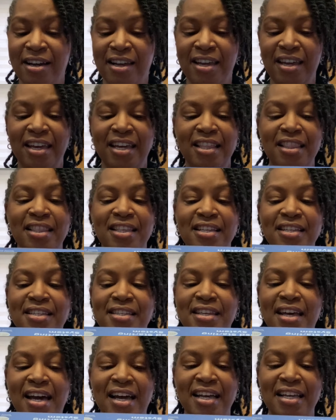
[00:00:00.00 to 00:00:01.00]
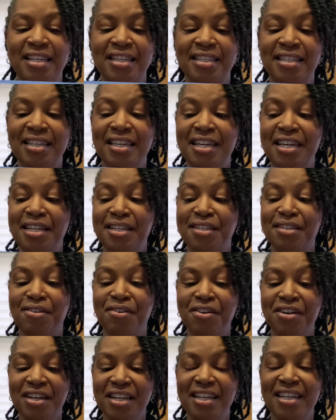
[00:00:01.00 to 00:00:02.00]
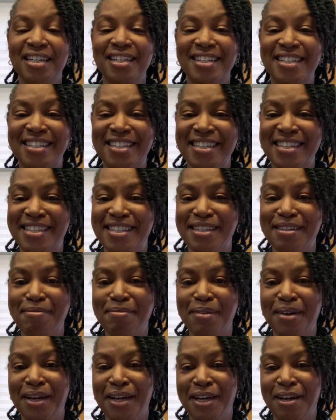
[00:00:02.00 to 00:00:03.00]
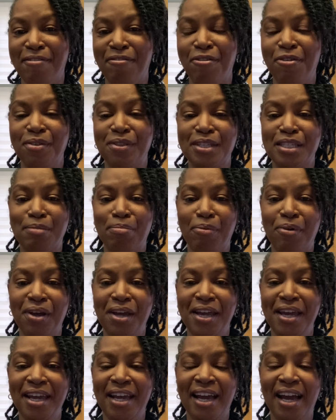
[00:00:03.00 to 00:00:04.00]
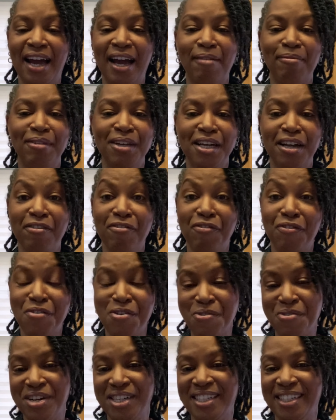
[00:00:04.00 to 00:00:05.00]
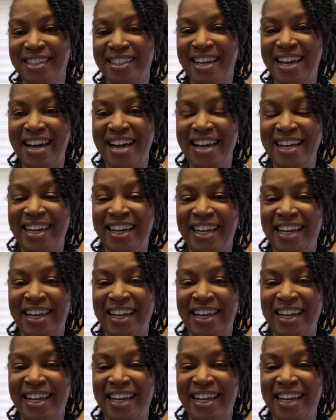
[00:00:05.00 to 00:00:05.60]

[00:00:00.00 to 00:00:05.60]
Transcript: in this seed starting system for the spring. I'm looking forward to that.